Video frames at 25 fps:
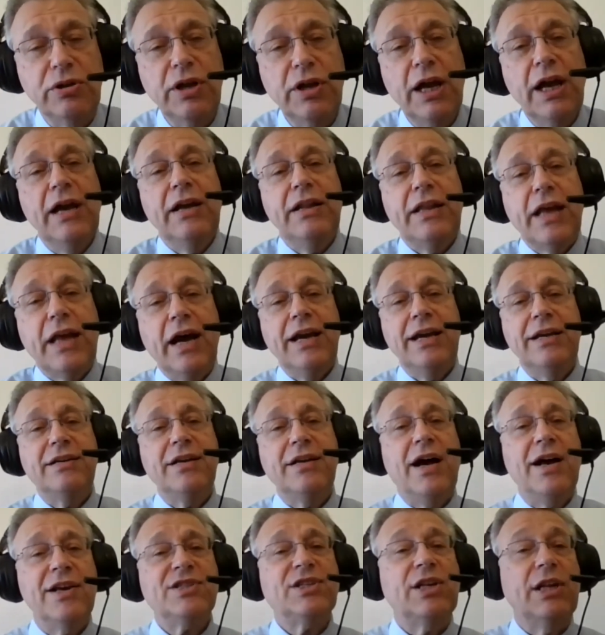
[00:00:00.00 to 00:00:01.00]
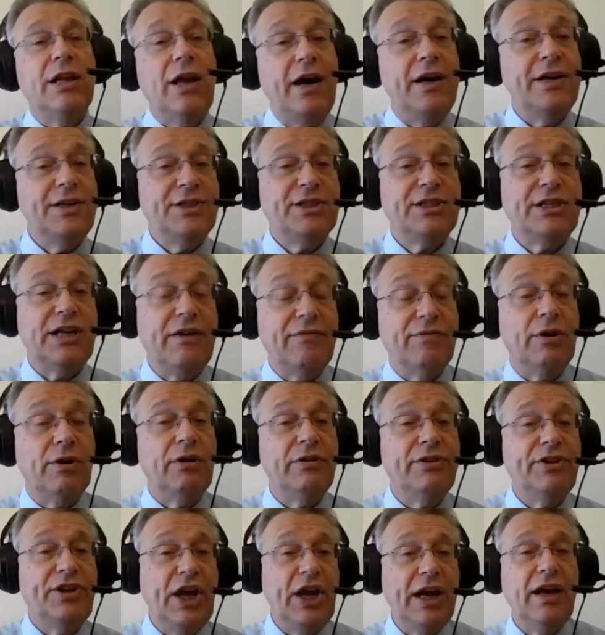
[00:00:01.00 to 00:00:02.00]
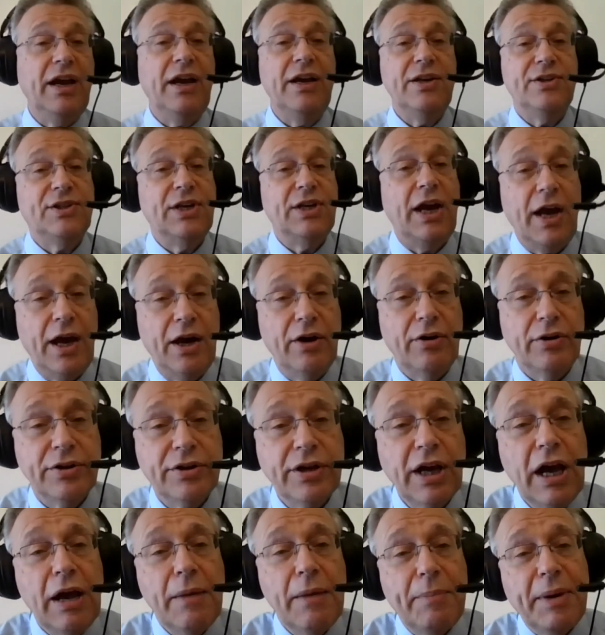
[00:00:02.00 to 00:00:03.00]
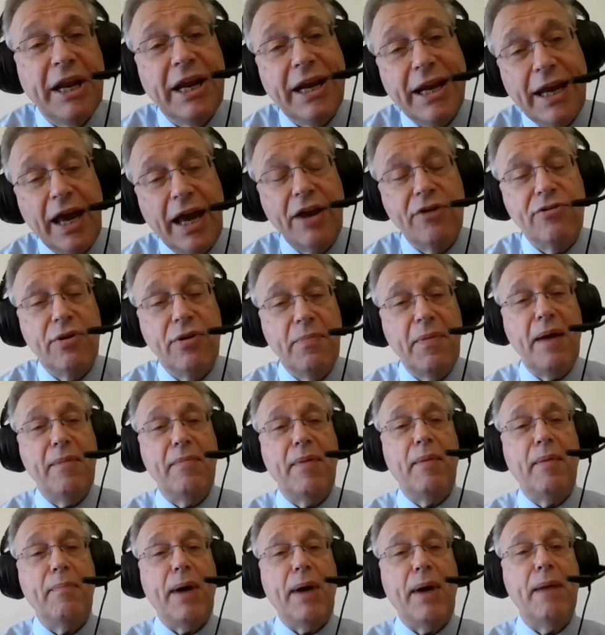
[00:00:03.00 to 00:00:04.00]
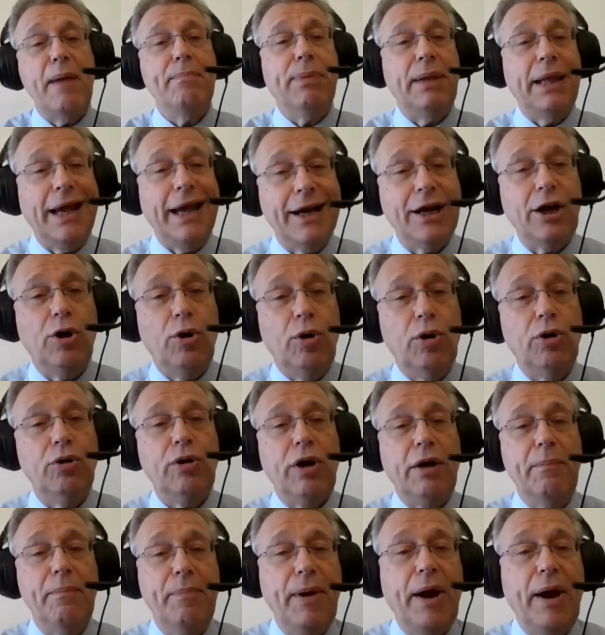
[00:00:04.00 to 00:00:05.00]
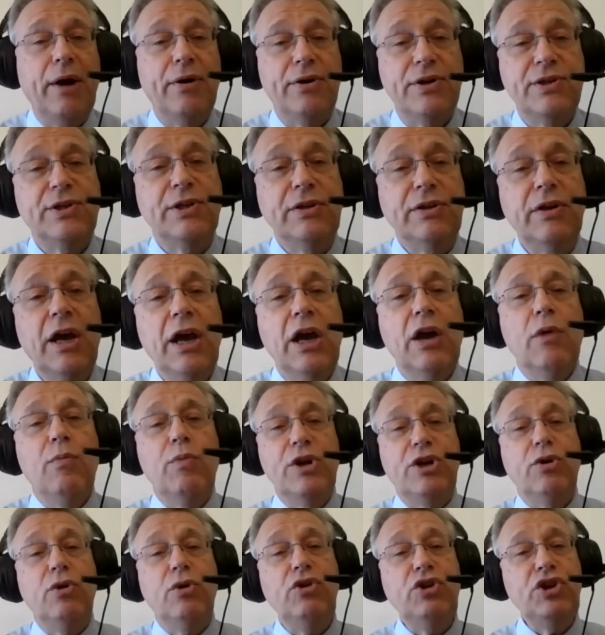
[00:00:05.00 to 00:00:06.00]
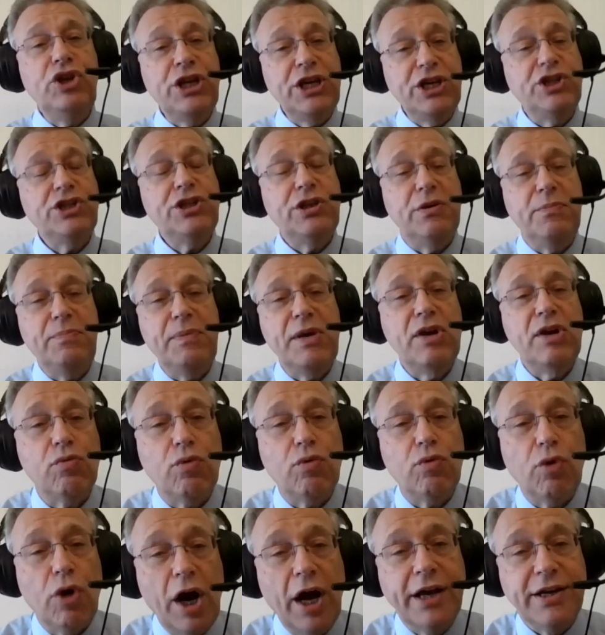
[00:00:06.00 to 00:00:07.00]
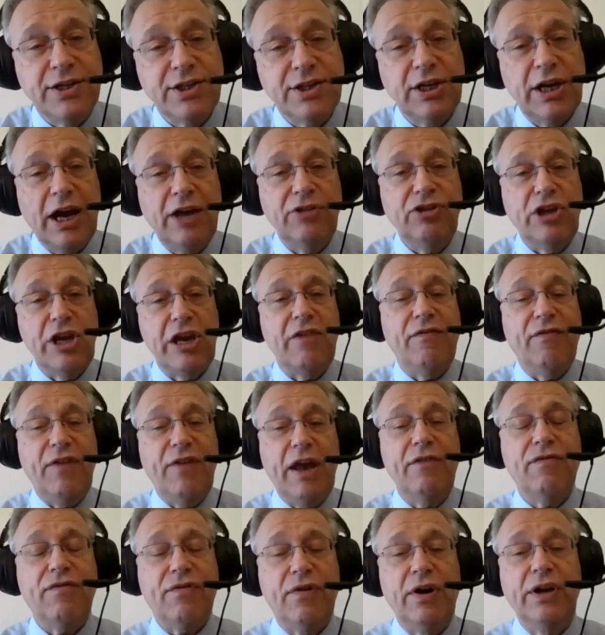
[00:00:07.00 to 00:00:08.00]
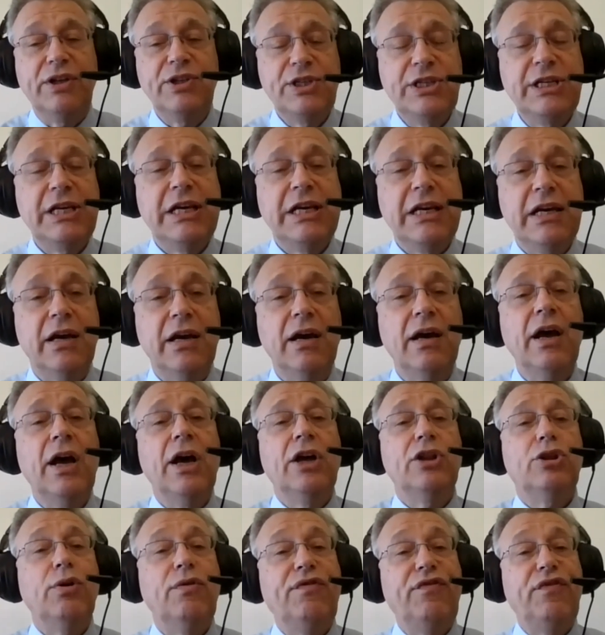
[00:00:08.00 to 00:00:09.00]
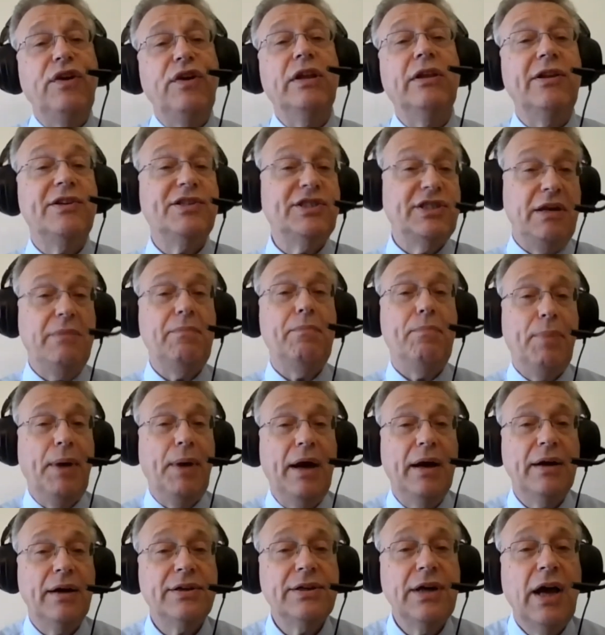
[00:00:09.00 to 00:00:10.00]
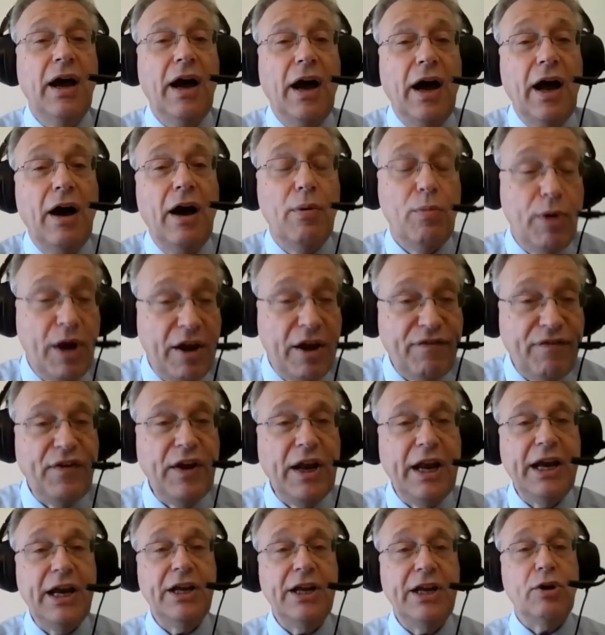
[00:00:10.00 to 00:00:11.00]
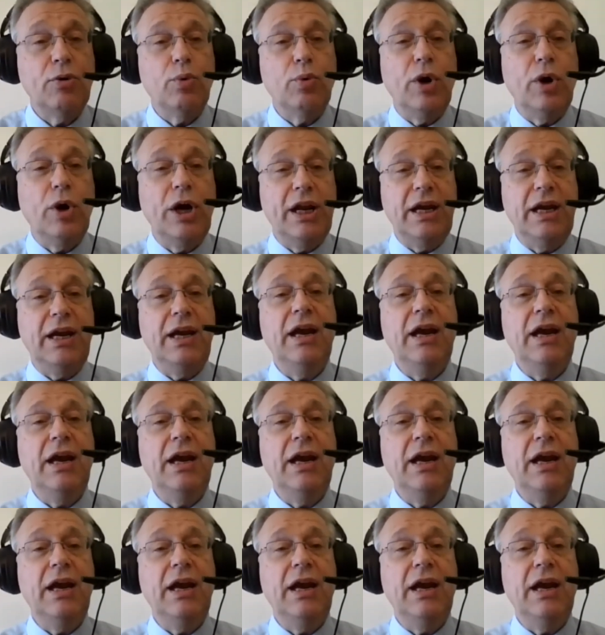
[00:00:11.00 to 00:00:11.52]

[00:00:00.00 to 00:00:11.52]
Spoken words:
Now, it does lie several decades out. But again, remember my black hole comparison. We don't need to be right at the event frontier to feel its impact. We're feeling it already.